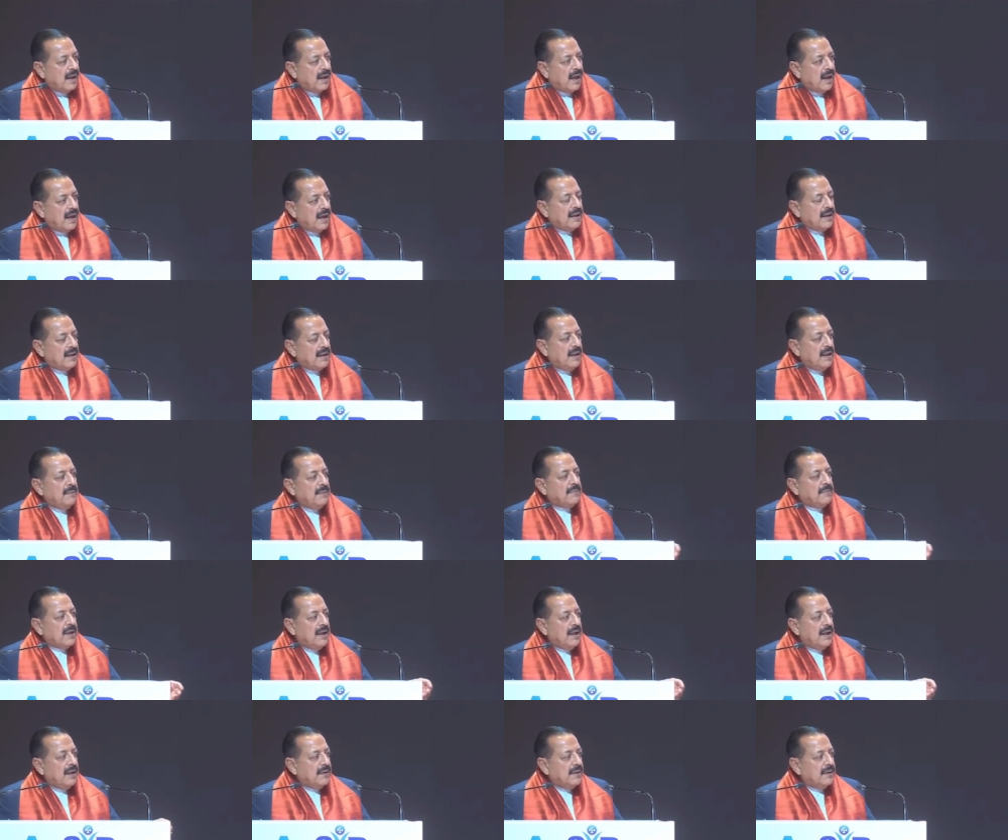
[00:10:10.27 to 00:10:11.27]
I keep
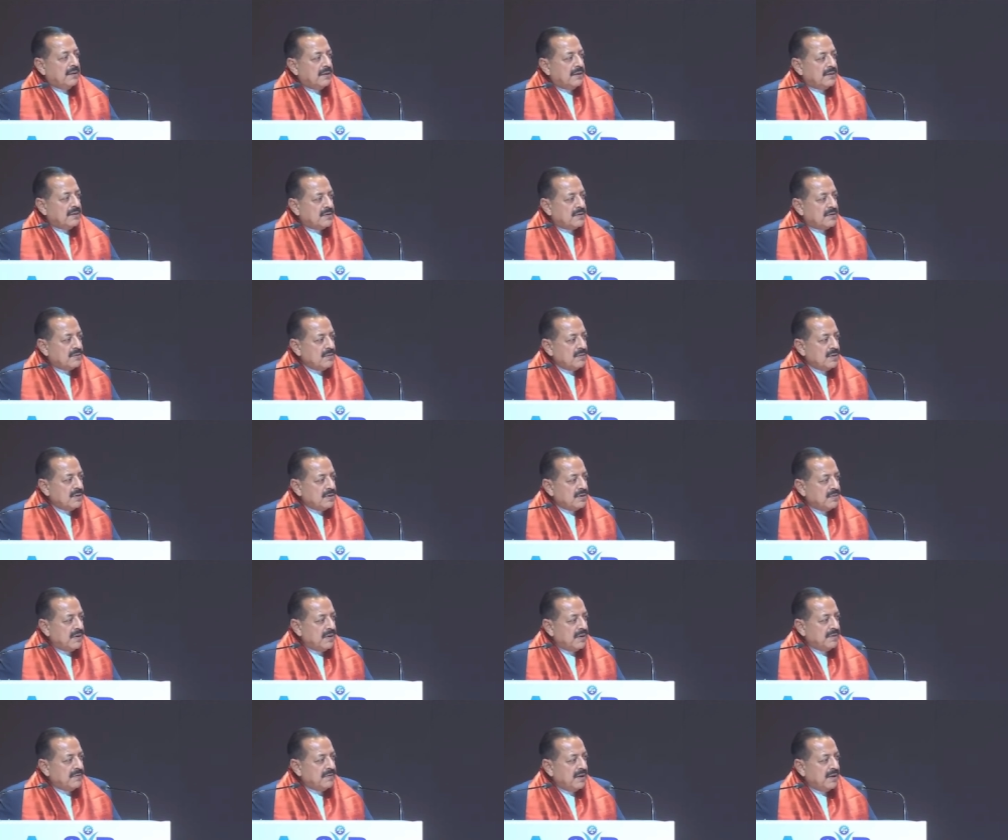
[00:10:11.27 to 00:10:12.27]
telling students
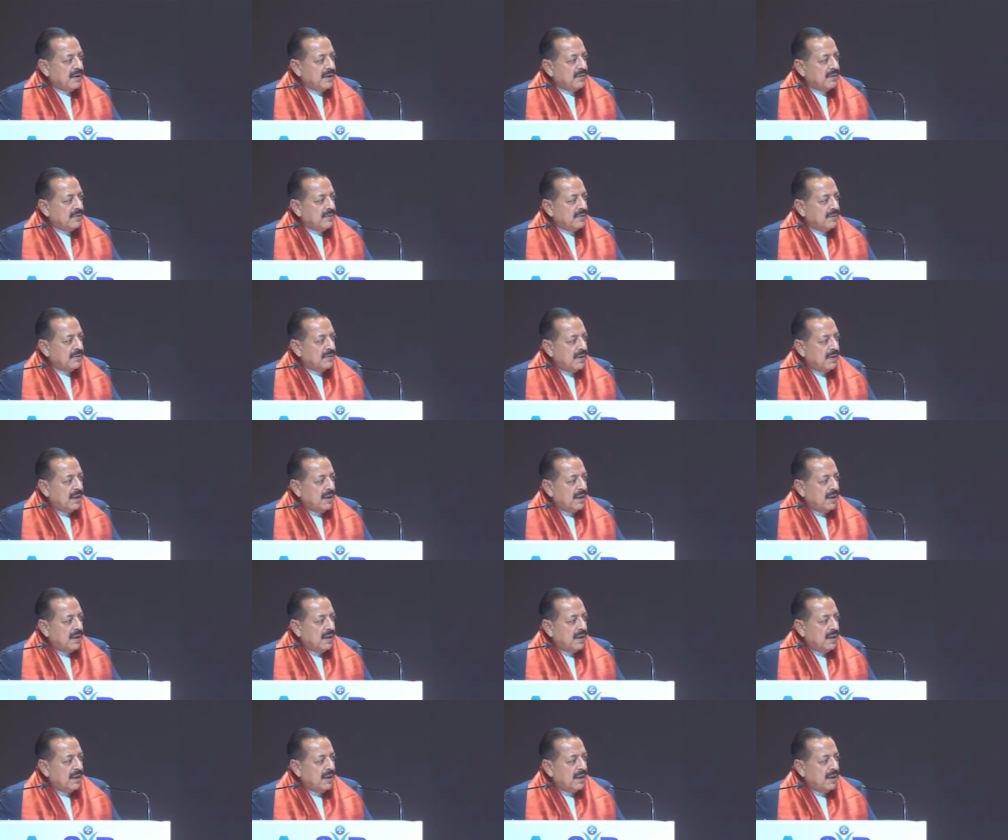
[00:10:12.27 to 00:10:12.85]
wherever I go,